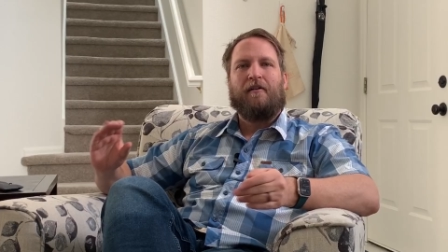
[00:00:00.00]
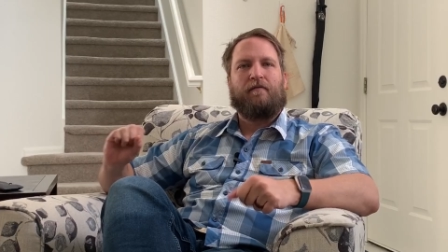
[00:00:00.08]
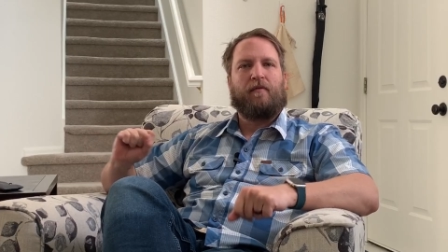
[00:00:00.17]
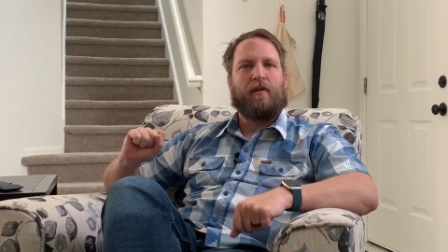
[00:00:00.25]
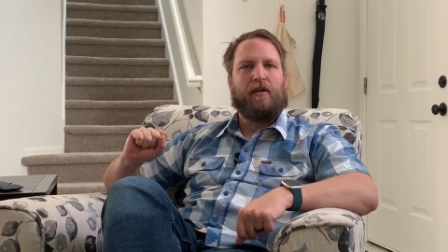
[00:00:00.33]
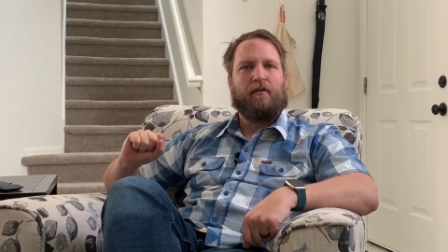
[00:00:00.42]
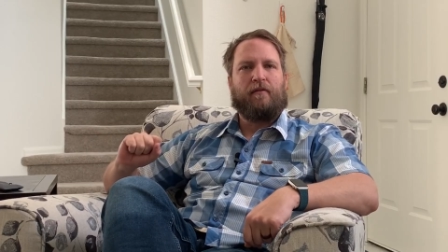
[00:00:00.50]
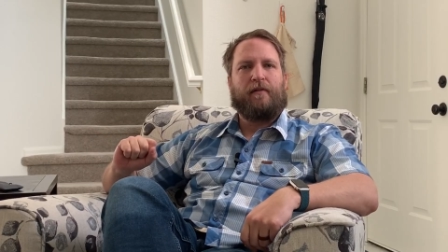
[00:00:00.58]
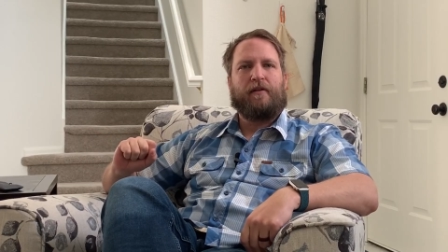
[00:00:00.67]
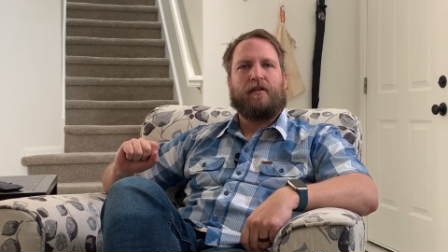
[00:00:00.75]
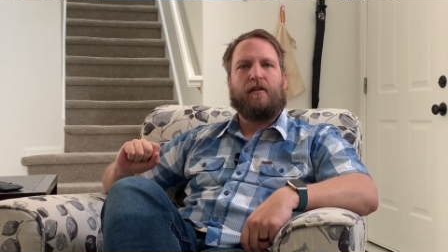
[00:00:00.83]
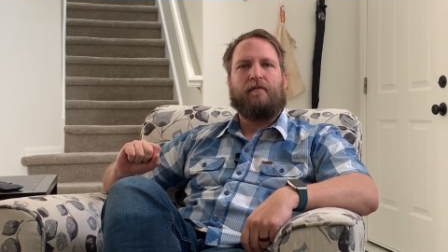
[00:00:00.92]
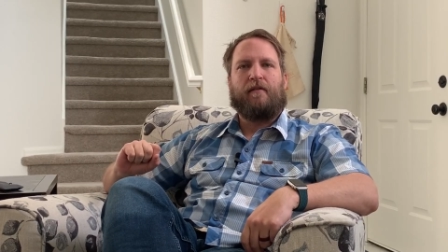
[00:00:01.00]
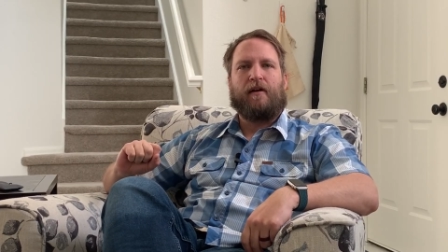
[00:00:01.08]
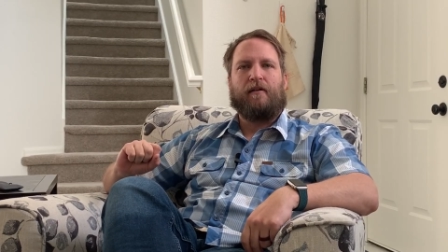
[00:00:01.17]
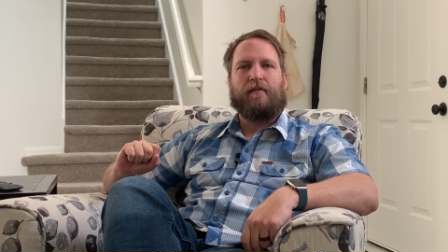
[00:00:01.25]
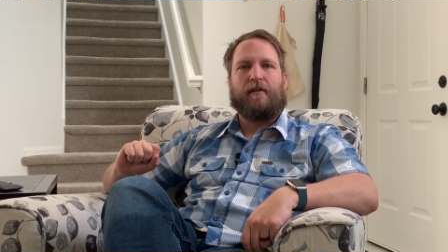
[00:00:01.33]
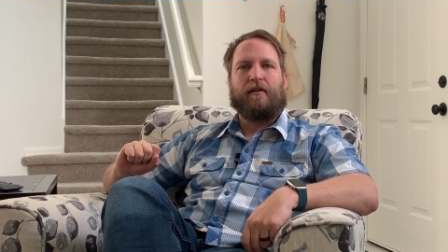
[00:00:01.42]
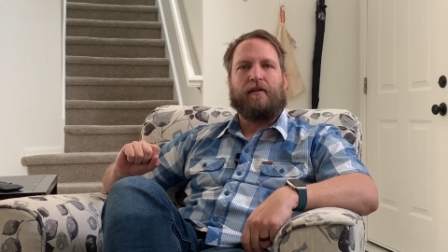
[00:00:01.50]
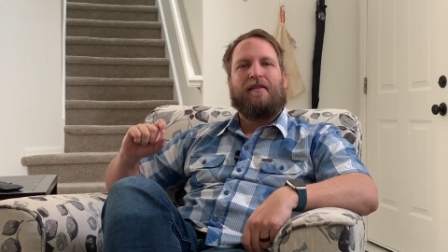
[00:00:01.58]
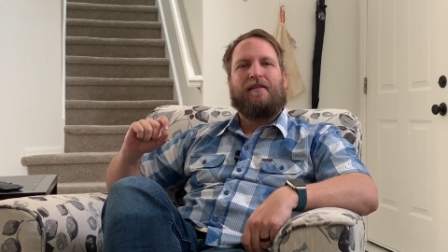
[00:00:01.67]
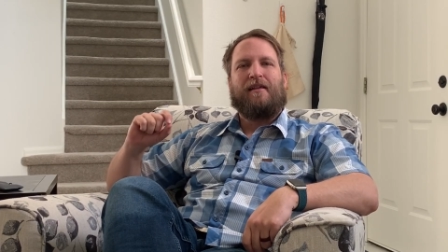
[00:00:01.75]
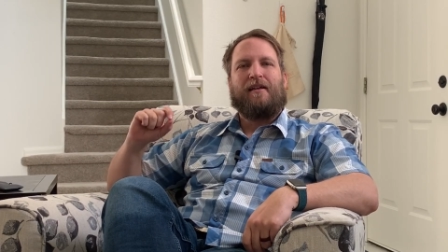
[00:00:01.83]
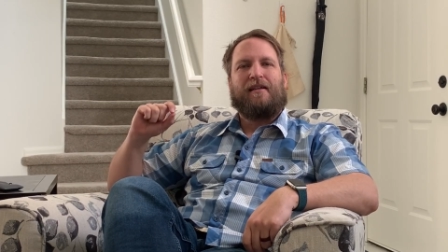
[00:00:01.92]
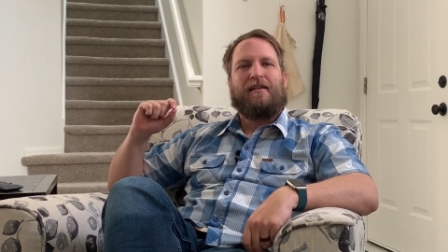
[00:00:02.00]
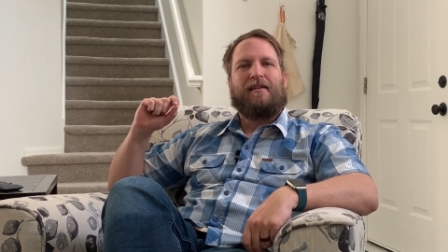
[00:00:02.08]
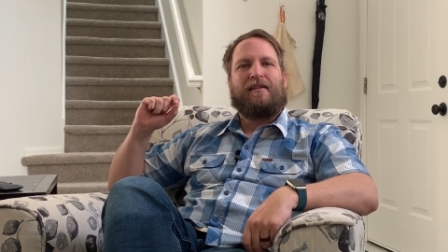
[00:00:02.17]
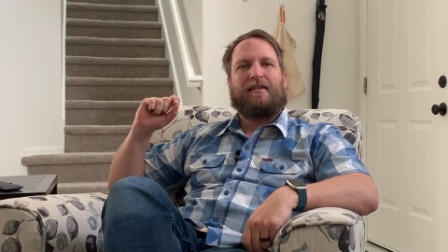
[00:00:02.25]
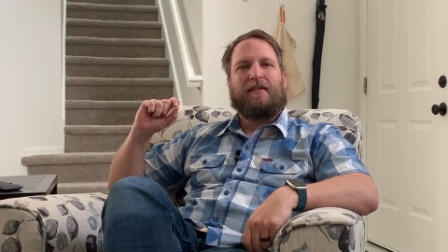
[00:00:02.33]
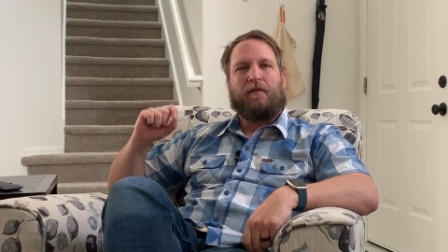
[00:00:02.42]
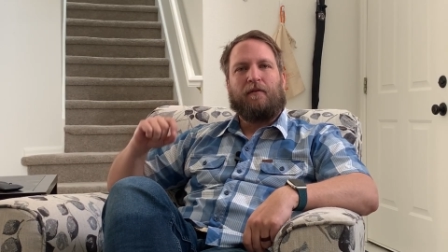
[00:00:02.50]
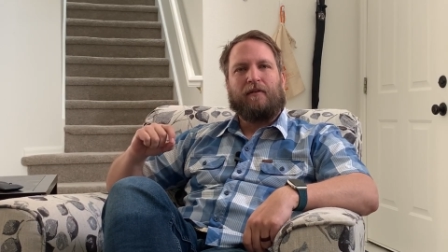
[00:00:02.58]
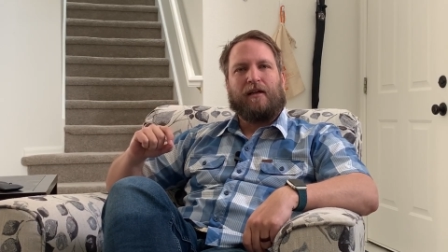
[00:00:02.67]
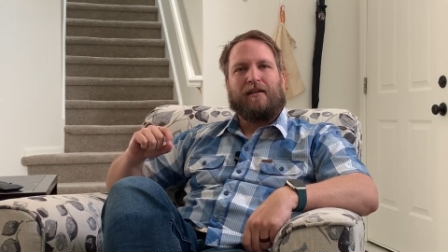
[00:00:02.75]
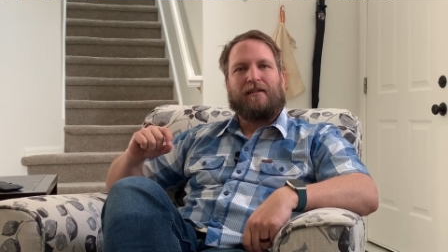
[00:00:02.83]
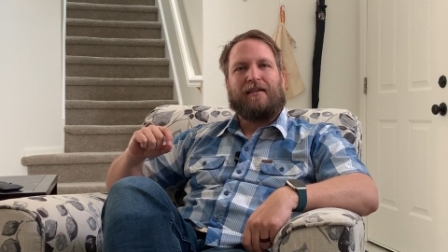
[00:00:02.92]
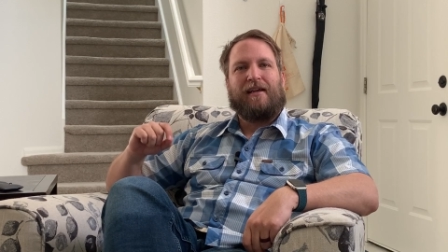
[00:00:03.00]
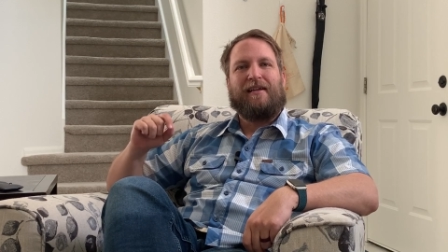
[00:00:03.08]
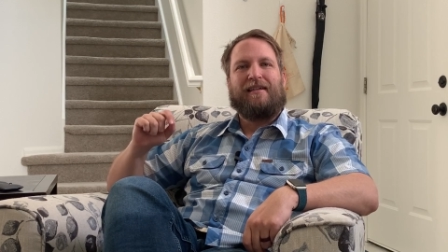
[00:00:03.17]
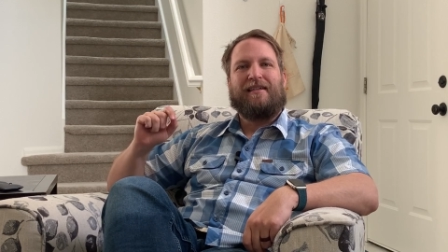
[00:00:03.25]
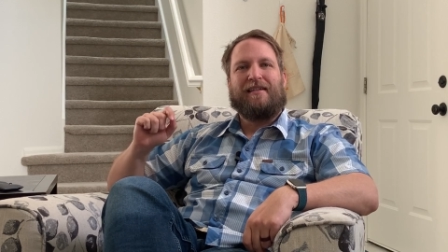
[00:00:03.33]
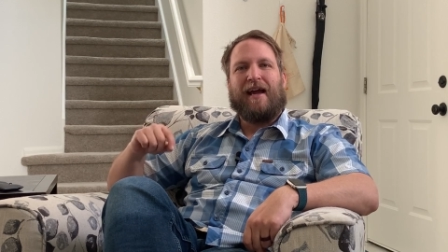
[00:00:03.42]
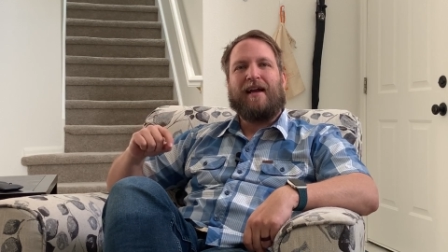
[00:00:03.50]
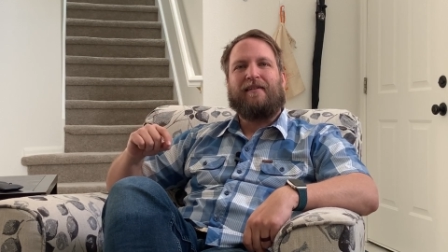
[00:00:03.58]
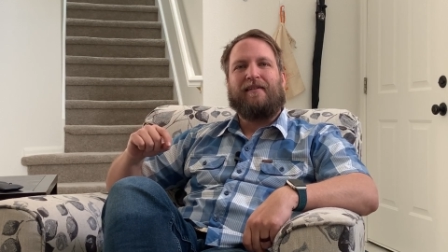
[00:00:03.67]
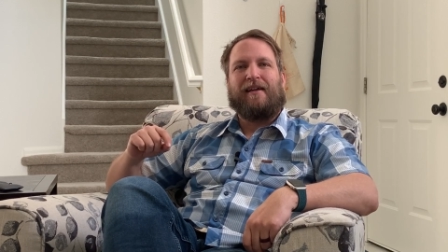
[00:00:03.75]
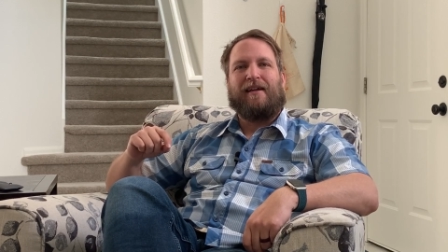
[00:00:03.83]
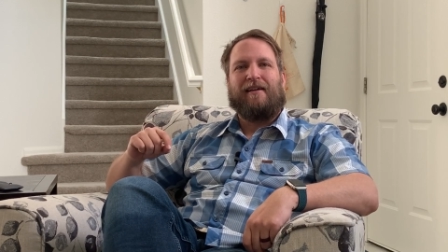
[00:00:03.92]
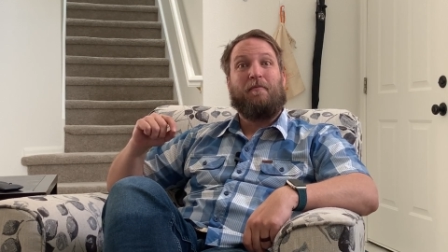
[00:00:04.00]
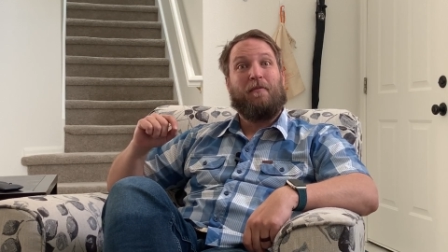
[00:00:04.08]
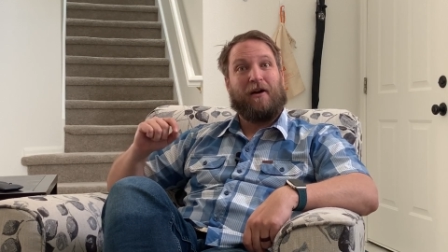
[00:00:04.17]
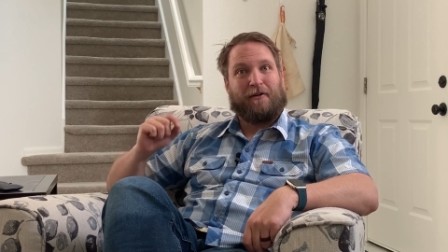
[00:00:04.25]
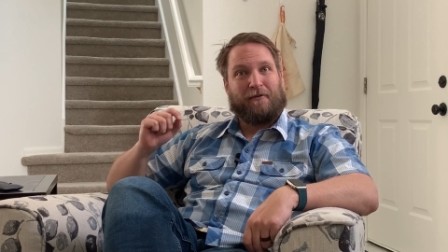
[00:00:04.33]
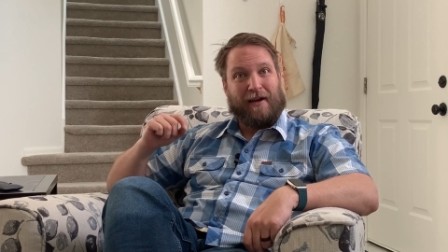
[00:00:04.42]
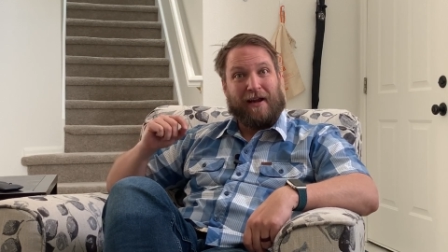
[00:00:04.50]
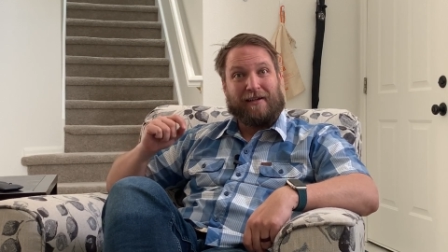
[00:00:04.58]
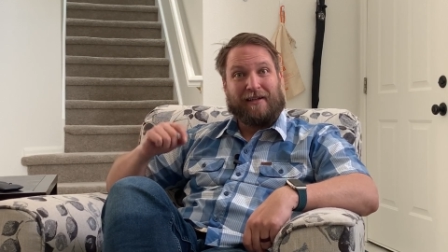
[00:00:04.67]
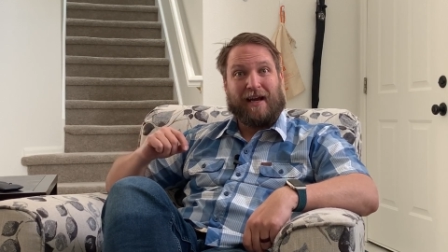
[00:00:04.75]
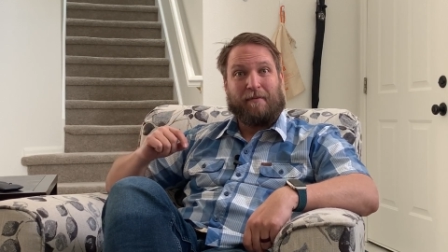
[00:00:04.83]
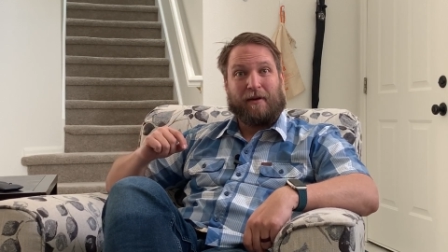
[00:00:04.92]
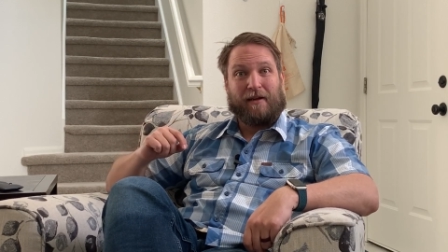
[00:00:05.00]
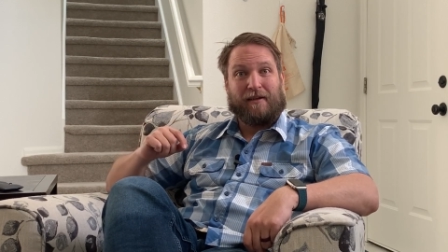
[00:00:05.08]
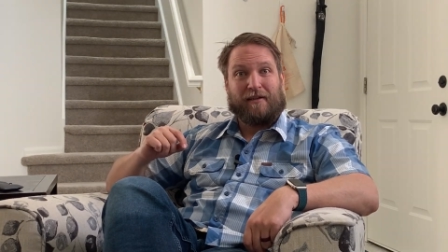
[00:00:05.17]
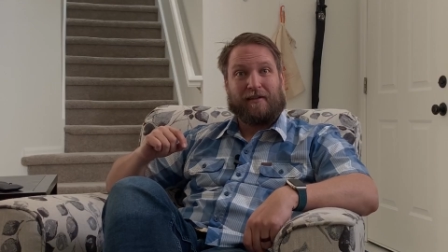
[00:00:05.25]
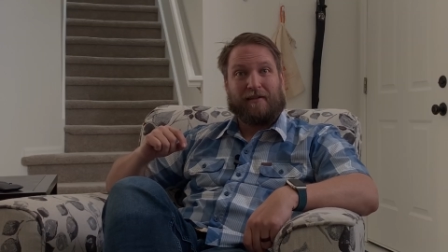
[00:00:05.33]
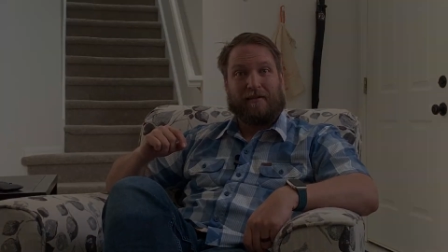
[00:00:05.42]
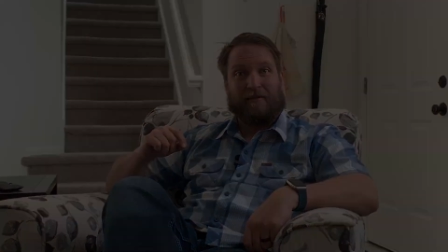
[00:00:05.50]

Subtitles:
from the University of Harvard that told us exactly what creates happiness.